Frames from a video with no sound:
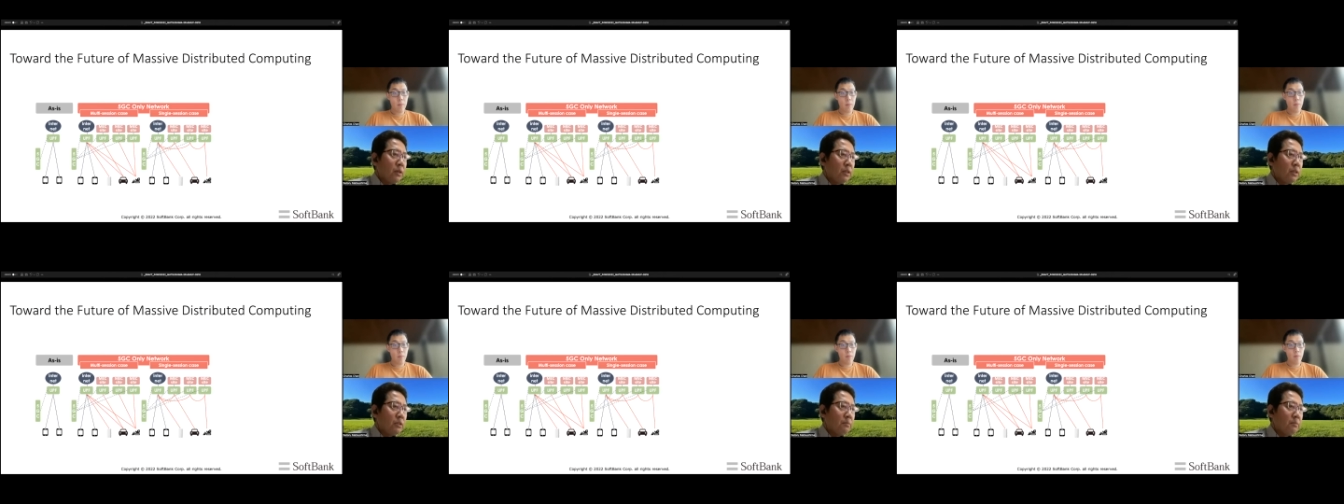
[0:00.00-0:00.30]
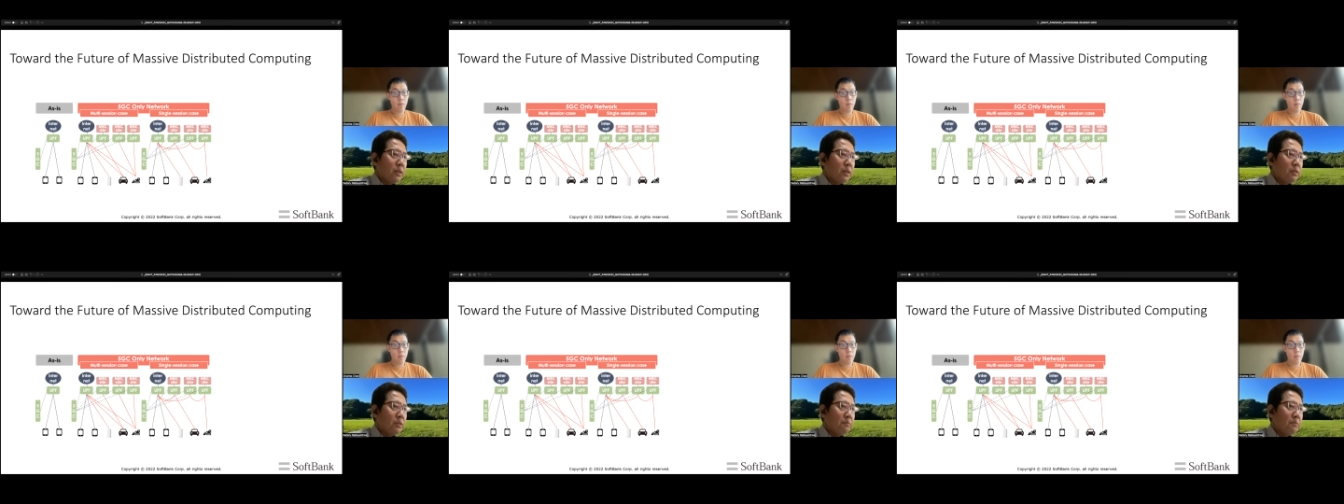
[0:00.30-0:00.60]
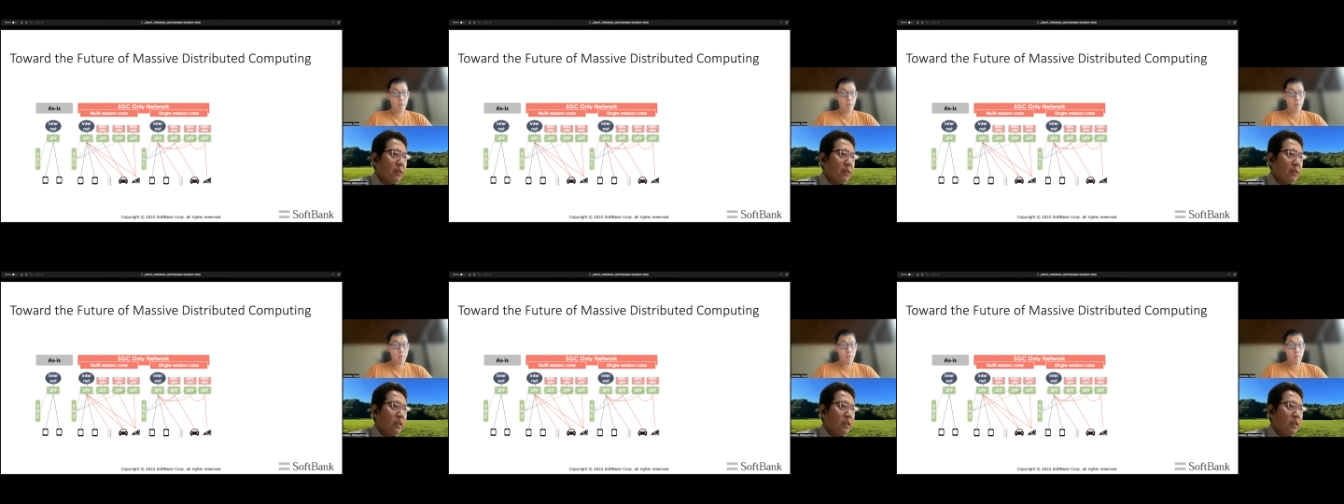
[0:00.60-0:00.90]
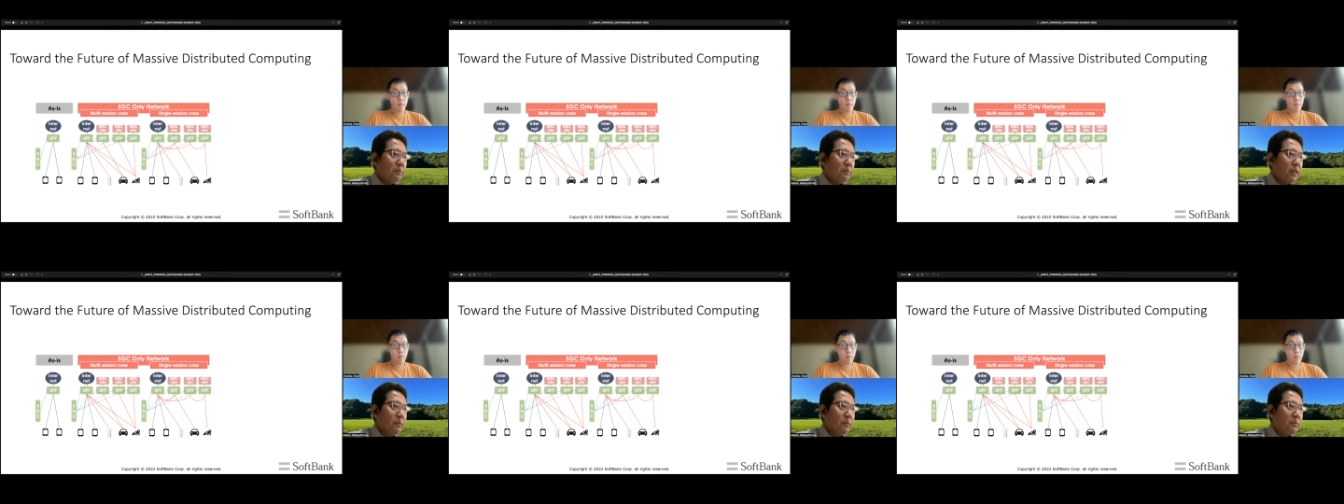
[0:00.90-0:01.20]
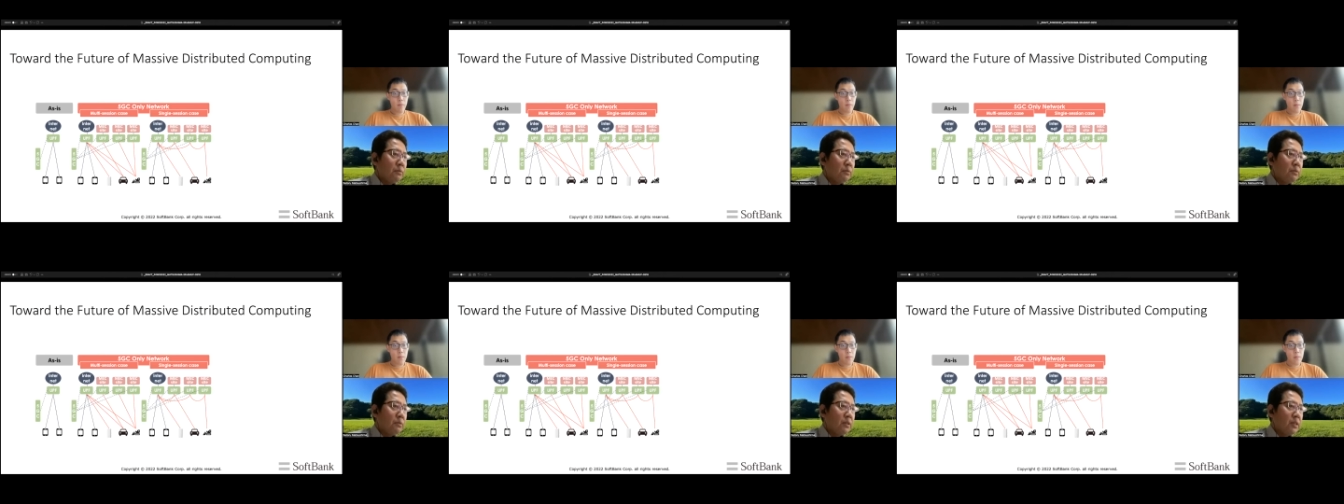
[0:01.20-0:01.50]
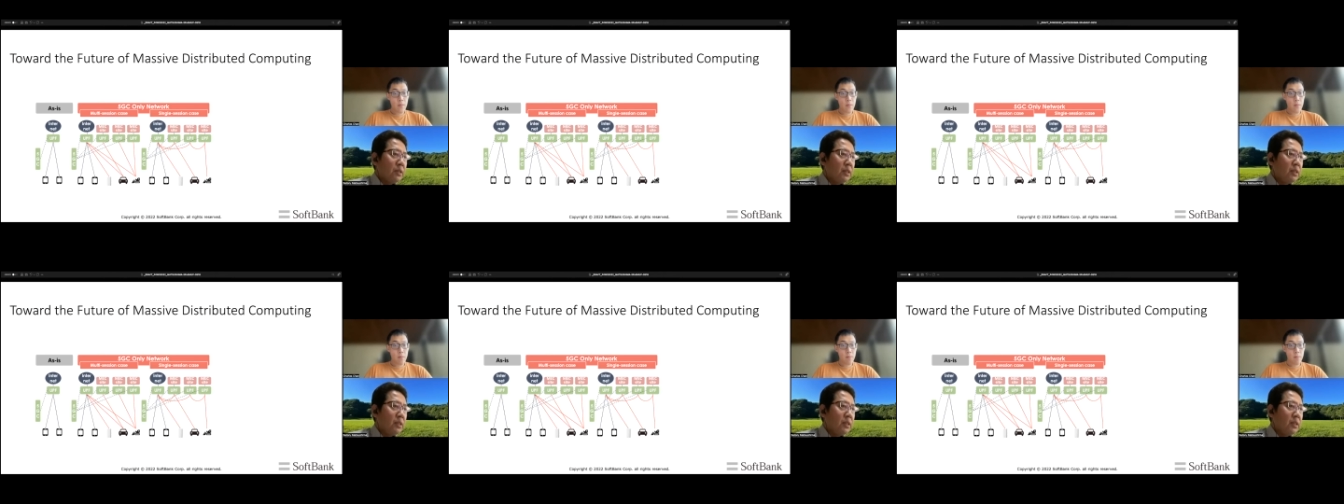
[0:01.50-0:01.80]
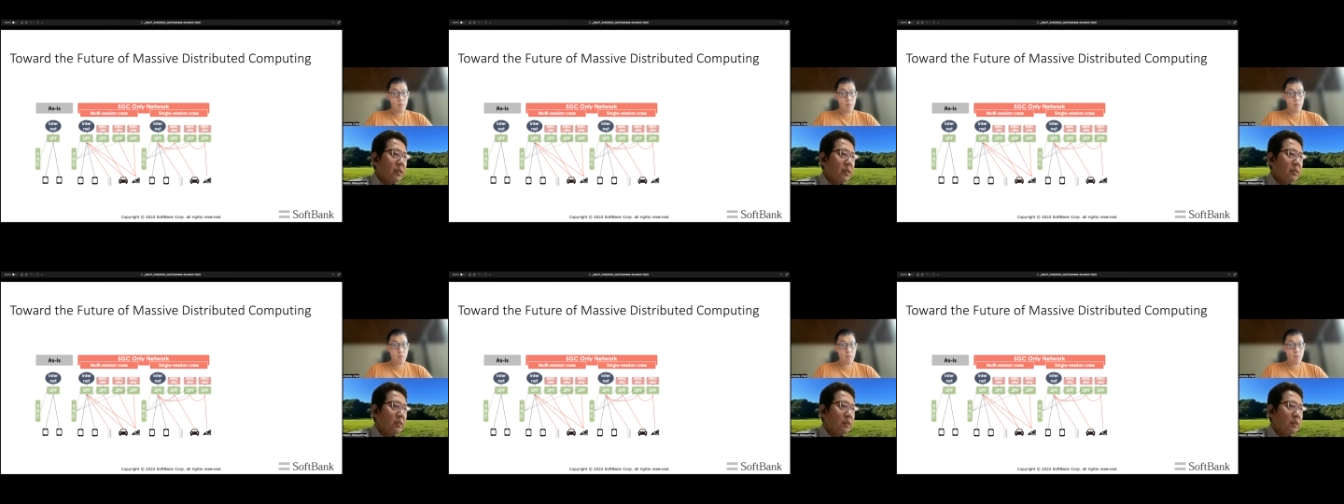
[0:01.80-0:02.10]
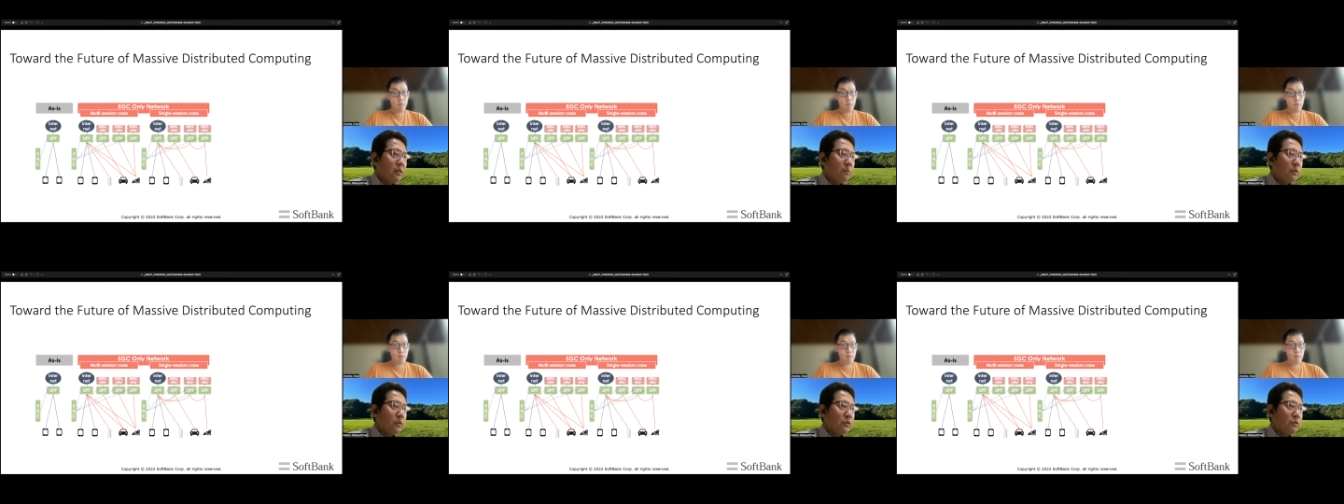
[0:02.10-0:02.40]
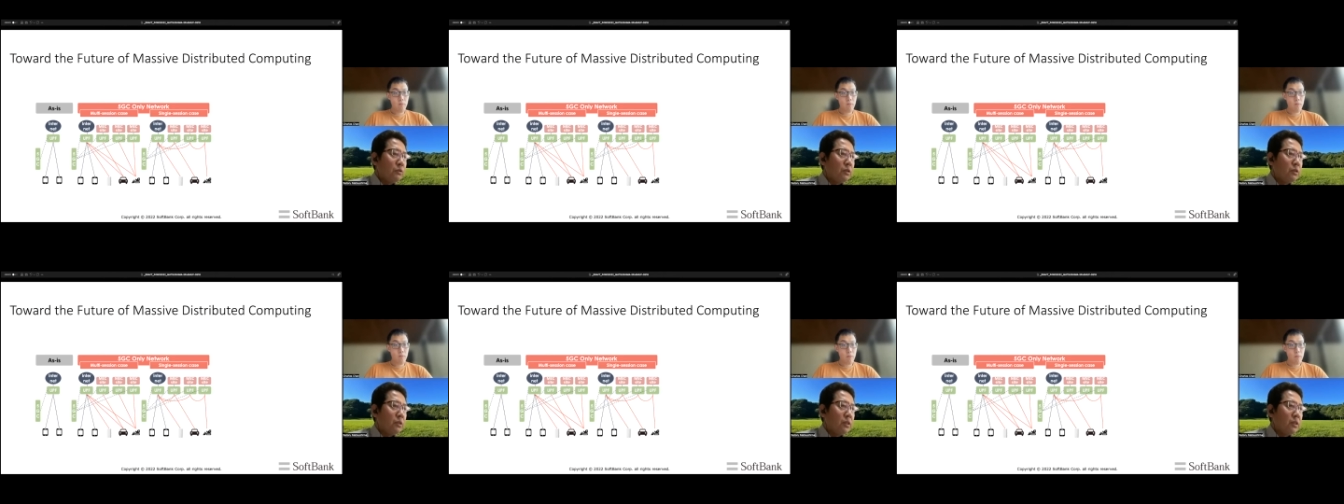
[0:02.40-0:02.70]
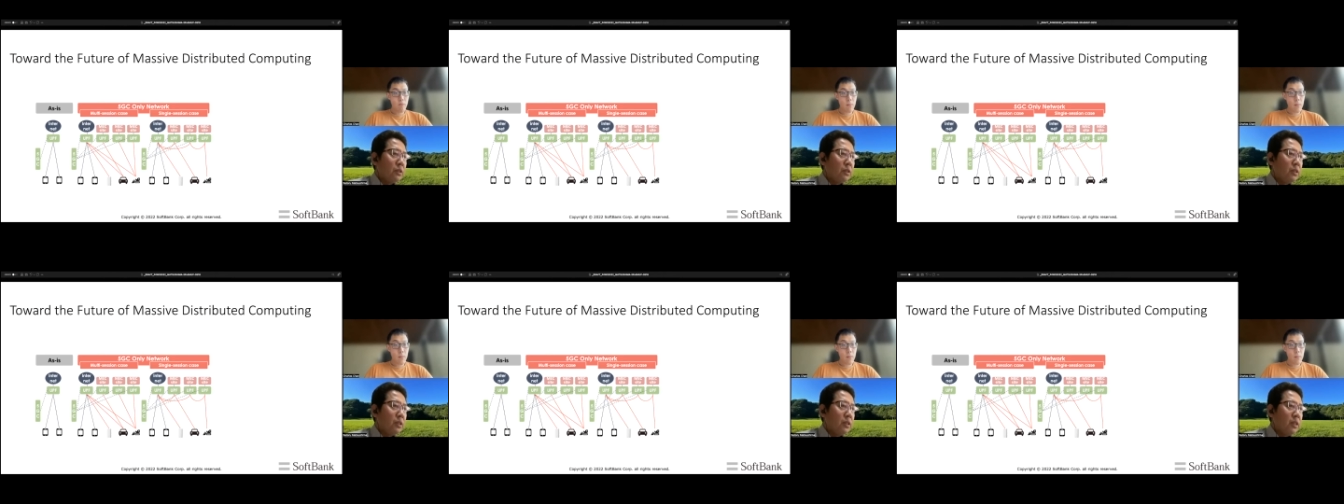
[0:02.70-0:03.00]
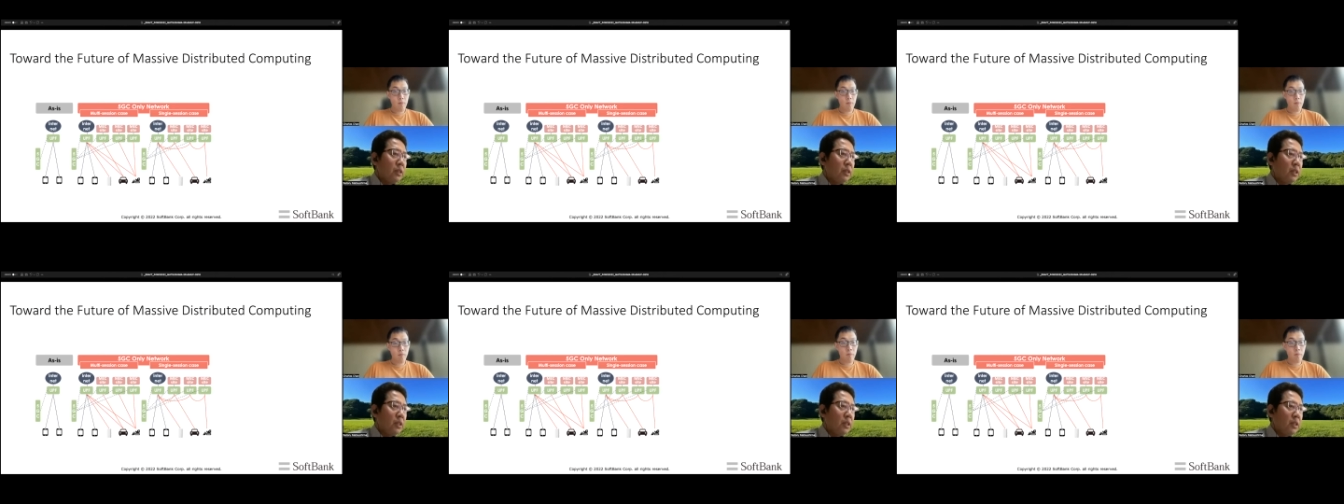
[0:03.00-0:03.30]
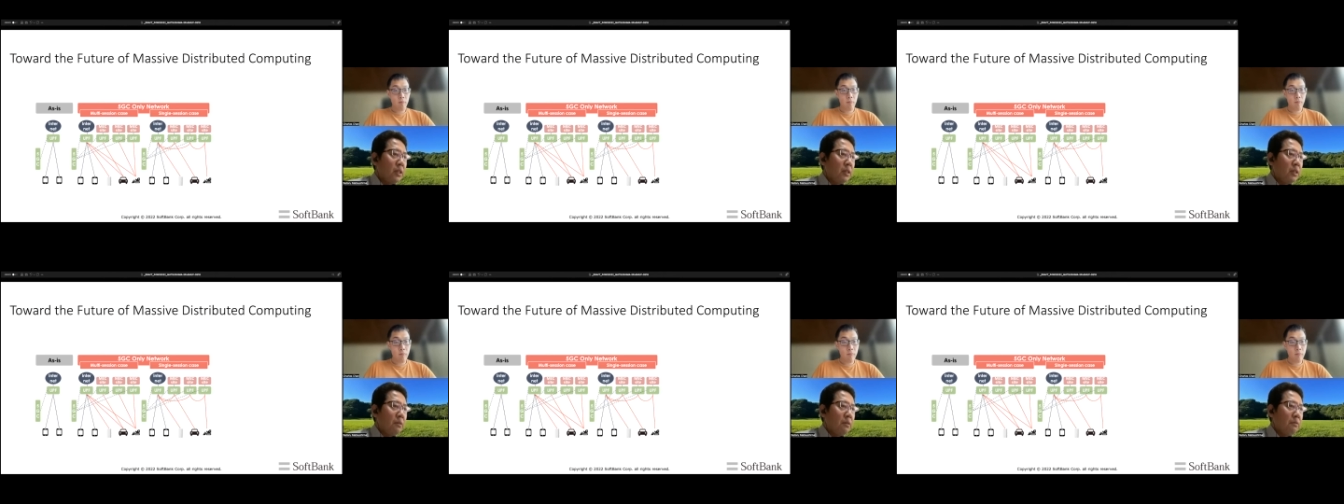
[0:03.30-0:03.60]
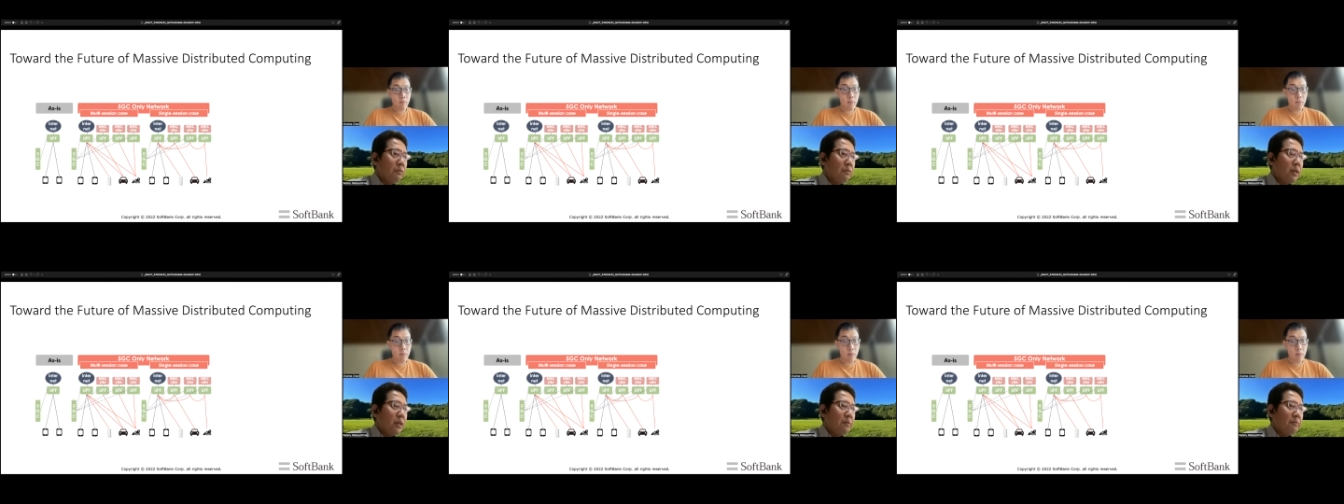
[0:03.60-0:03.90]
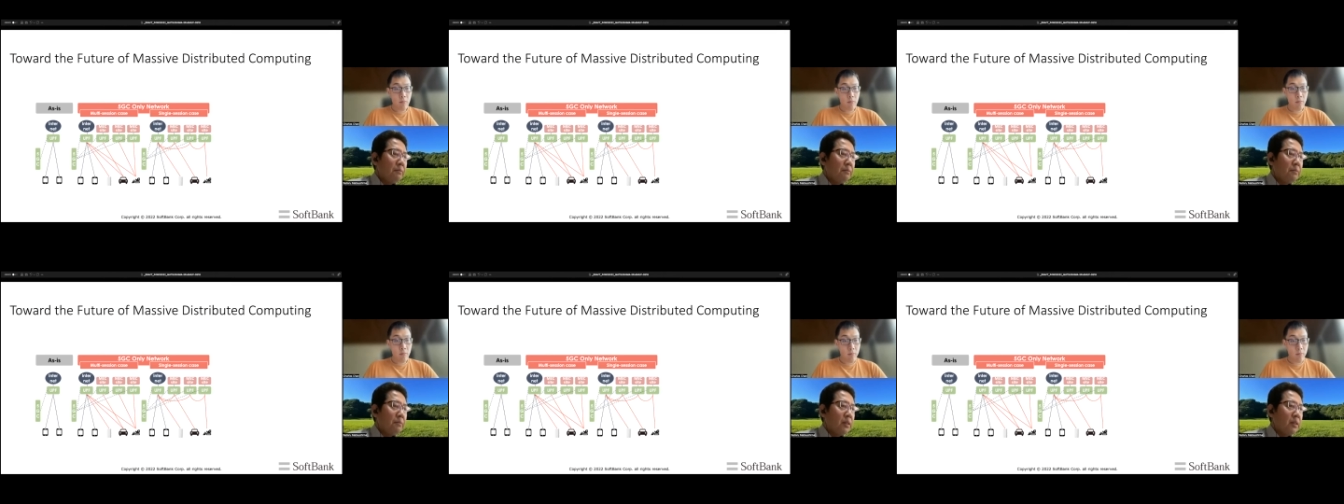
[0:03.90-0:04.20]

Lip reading: but many people see the opportunity when the